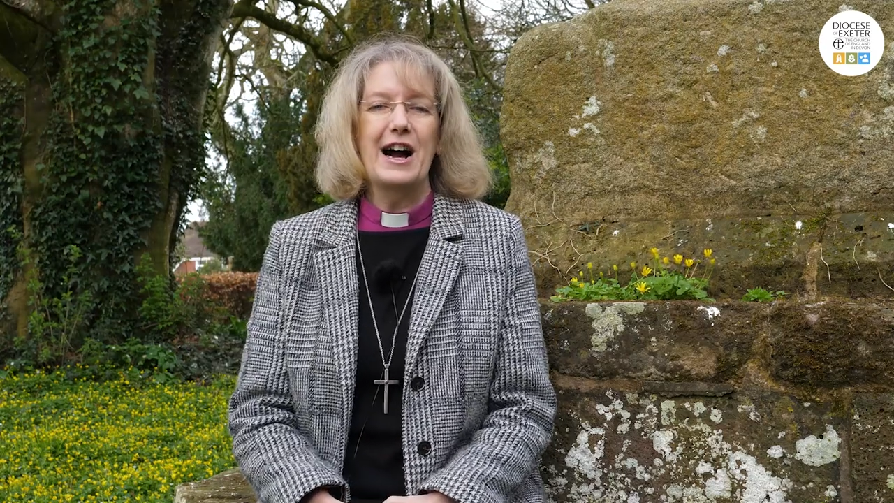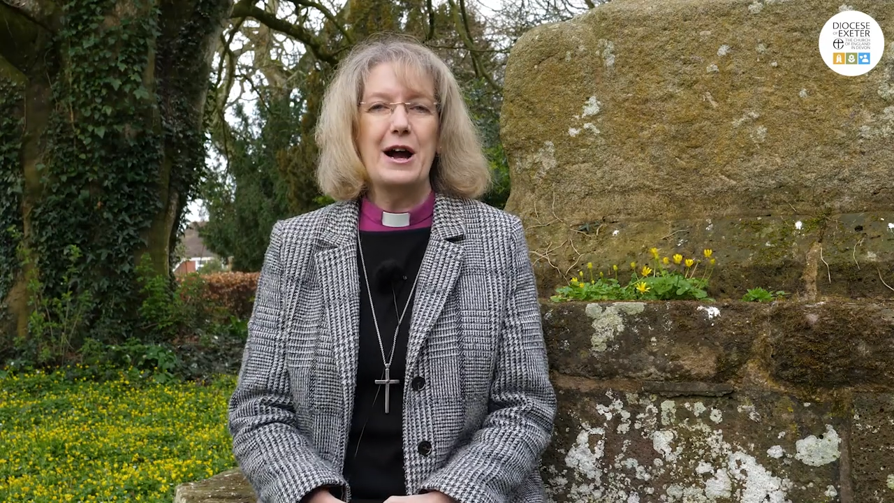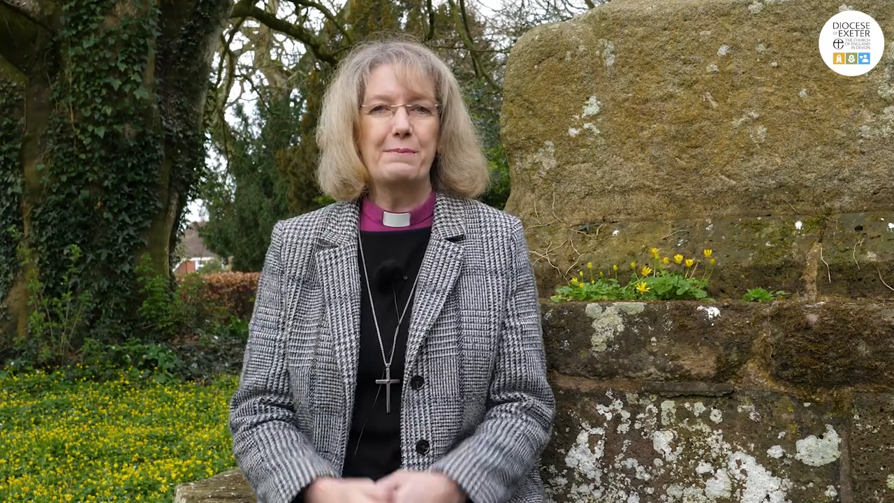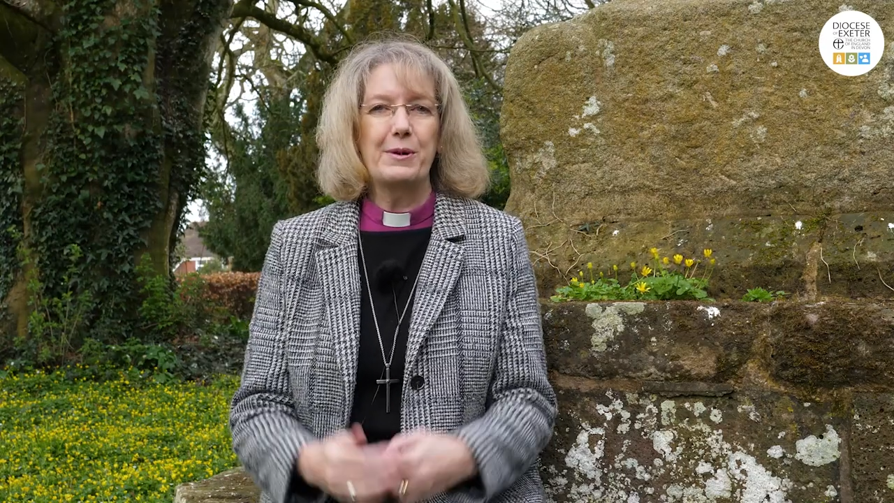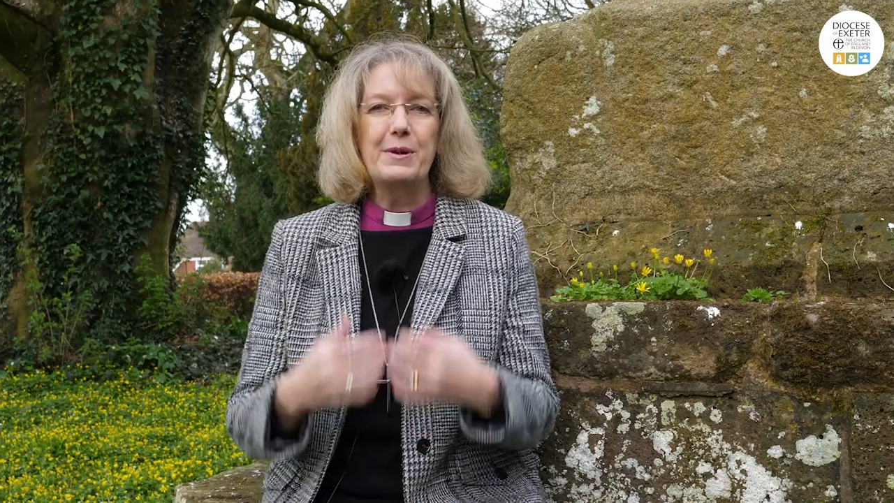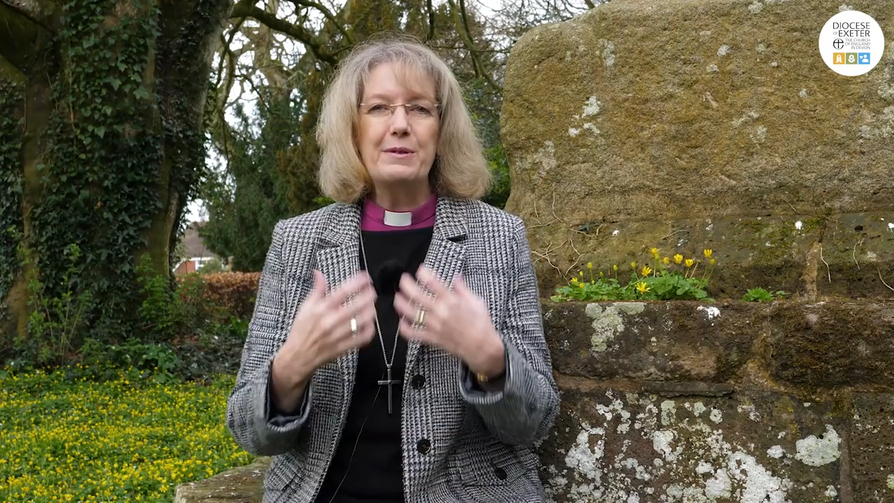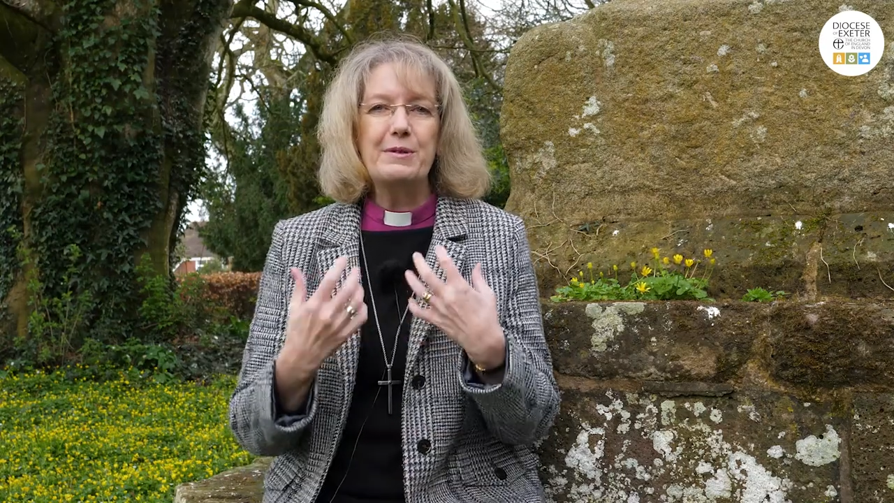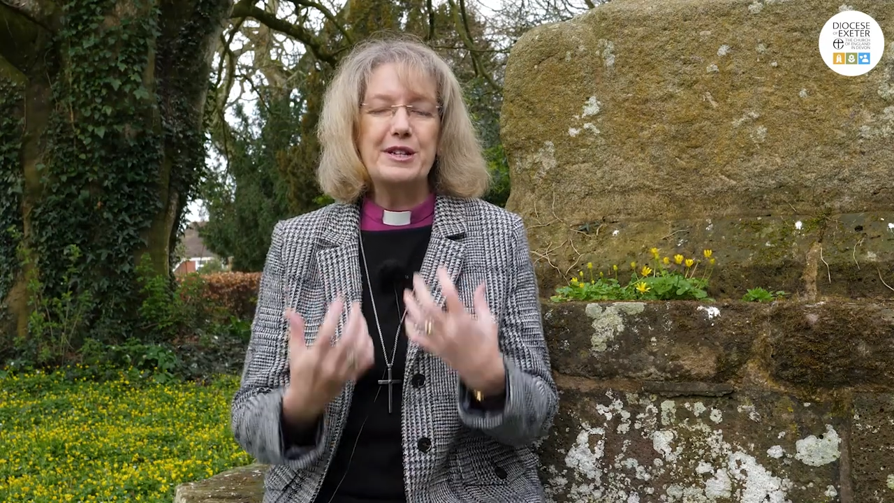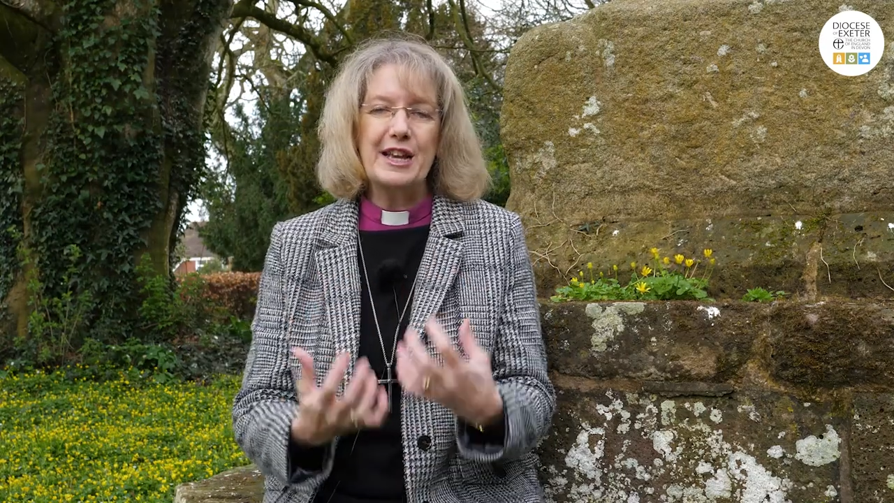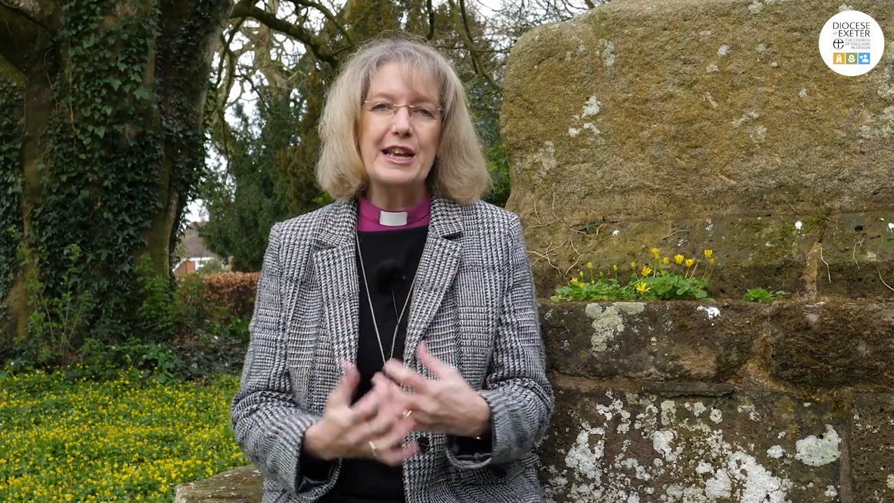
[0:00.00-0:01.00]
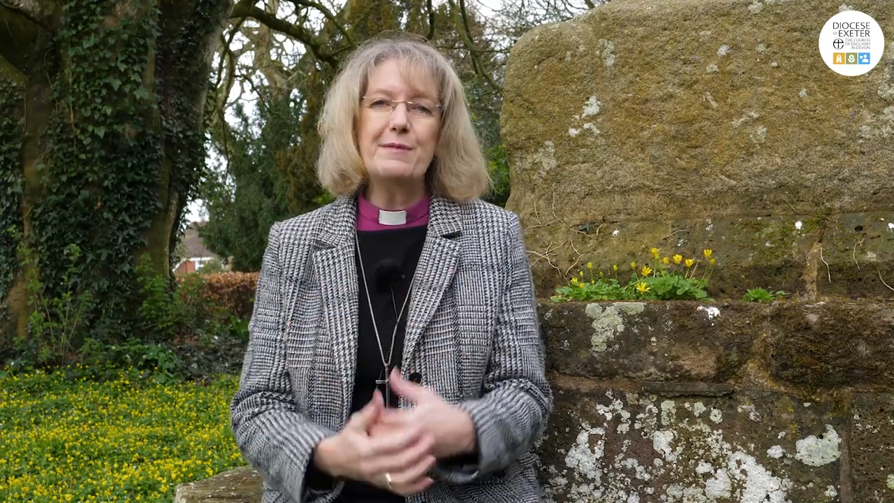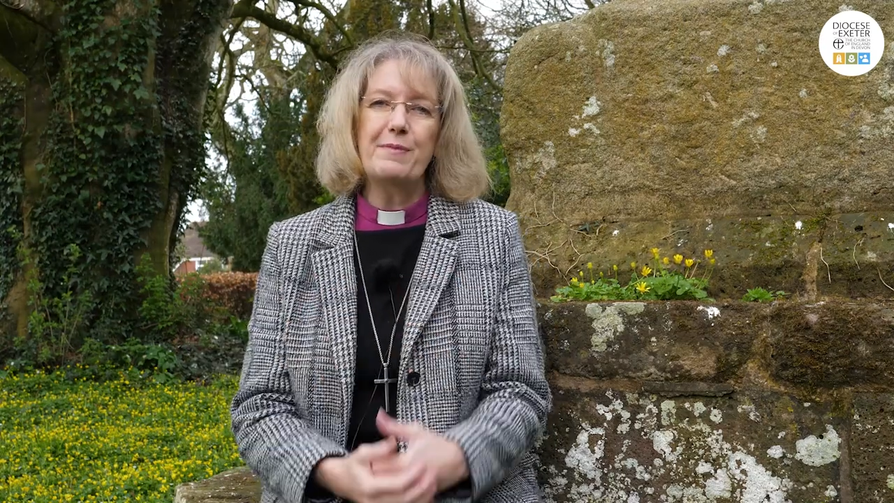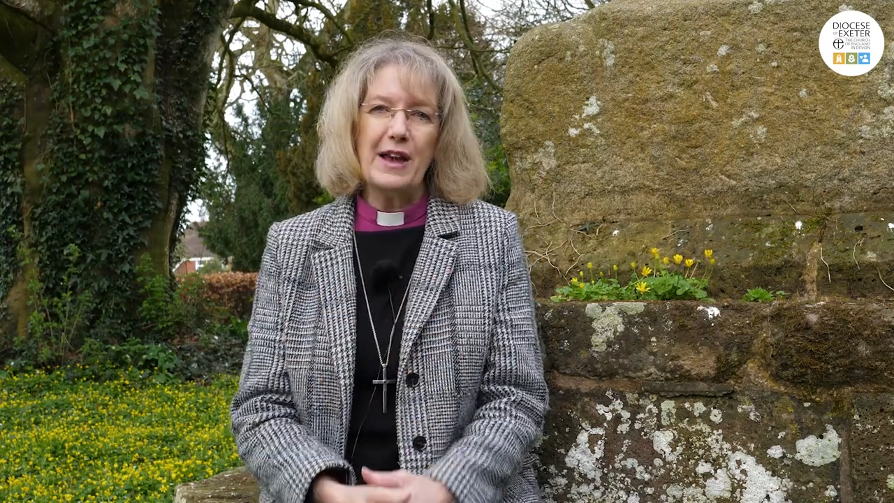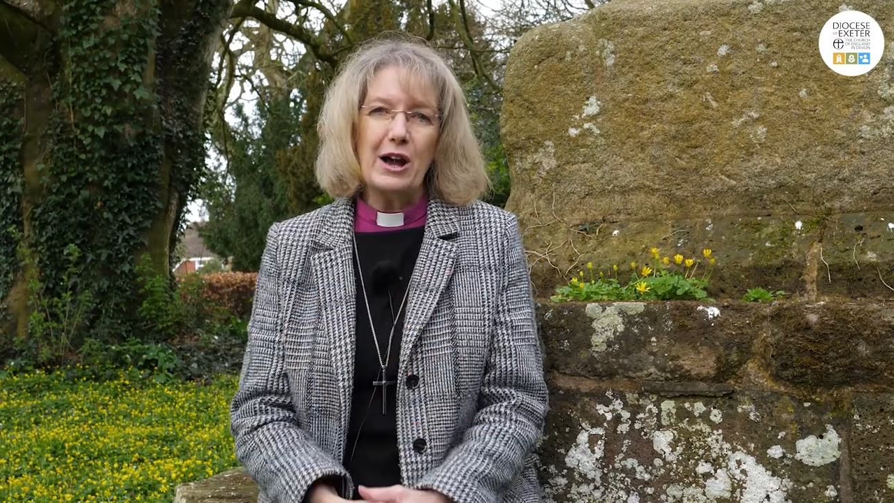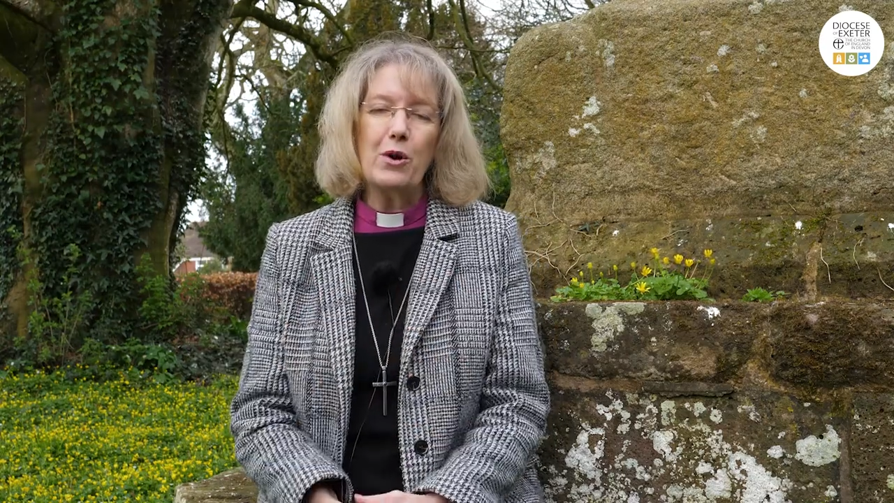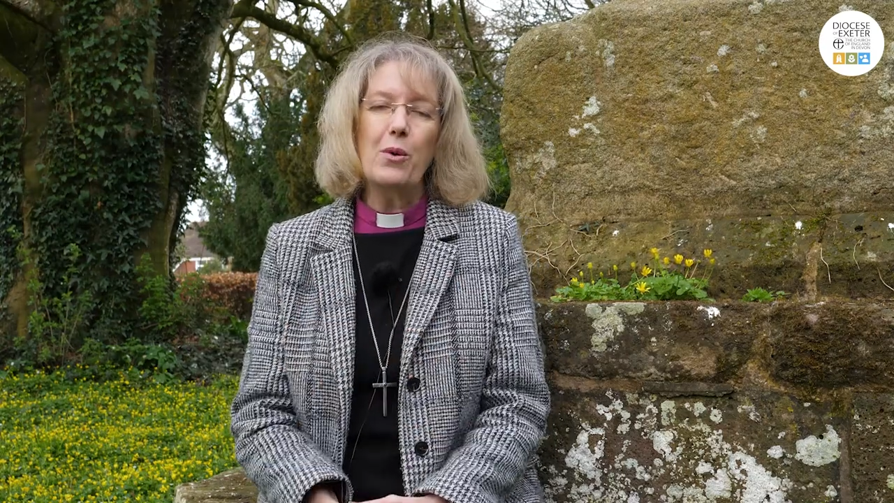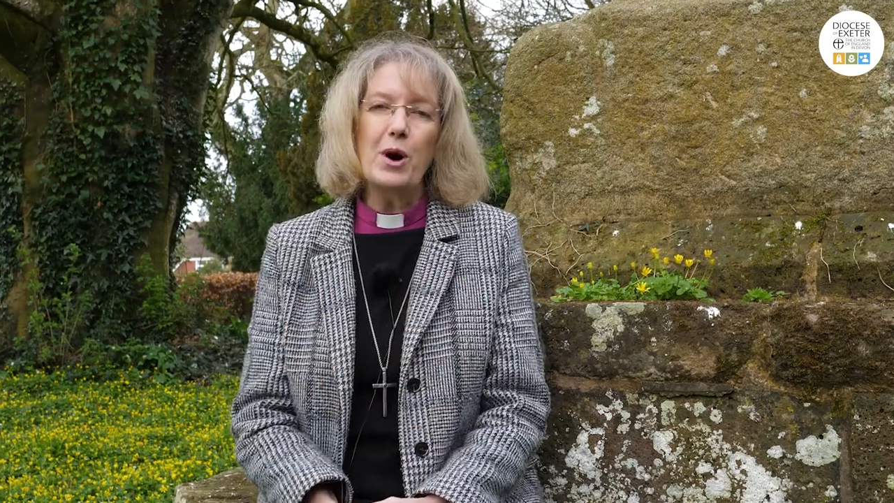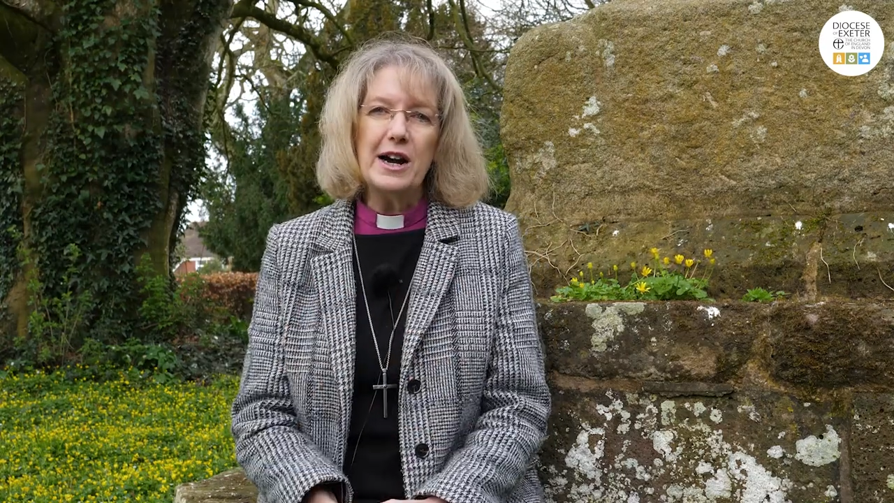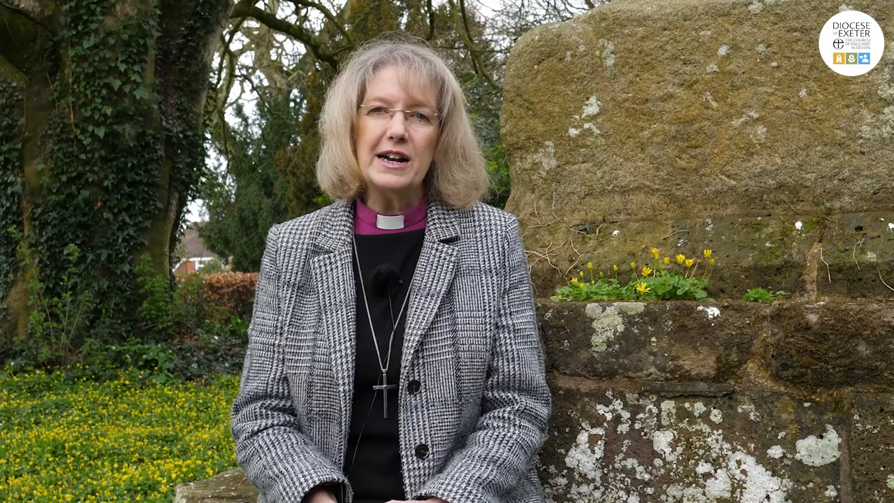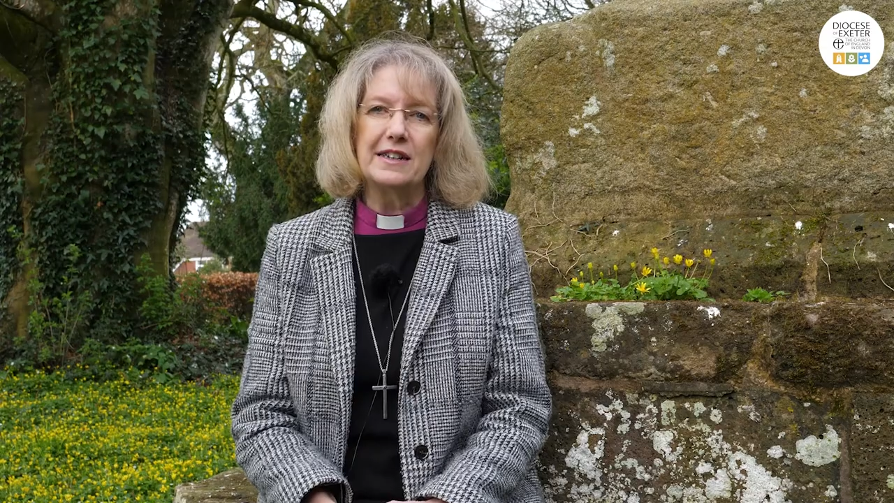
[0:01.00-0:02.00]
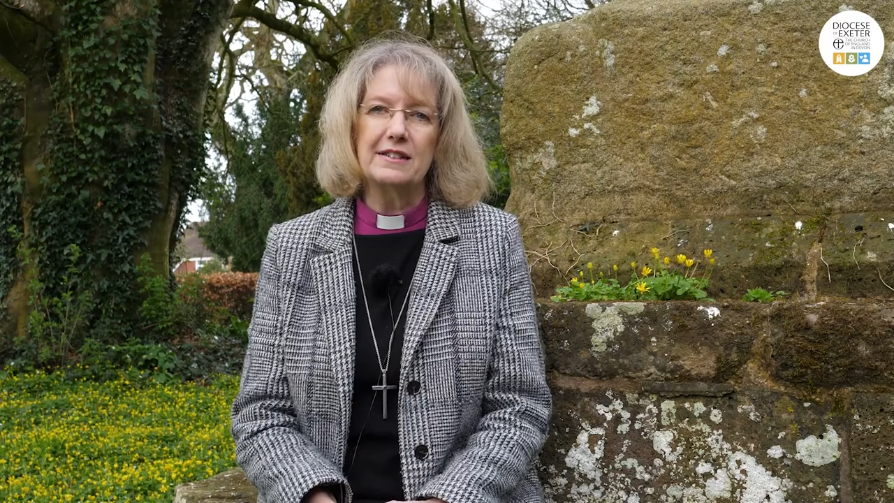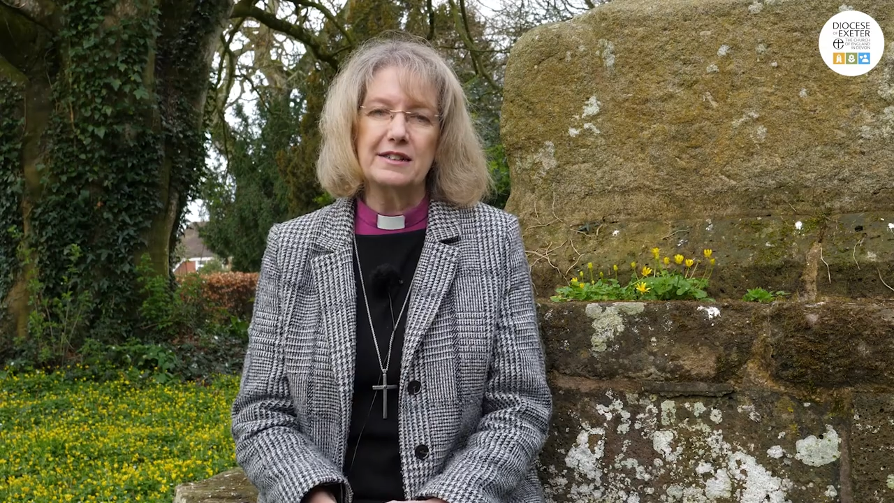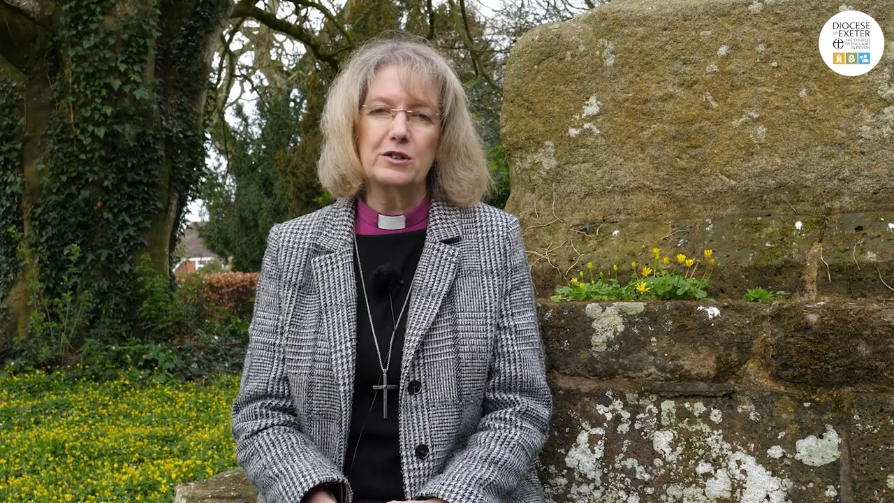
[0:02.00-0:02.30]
but we would keep that quiet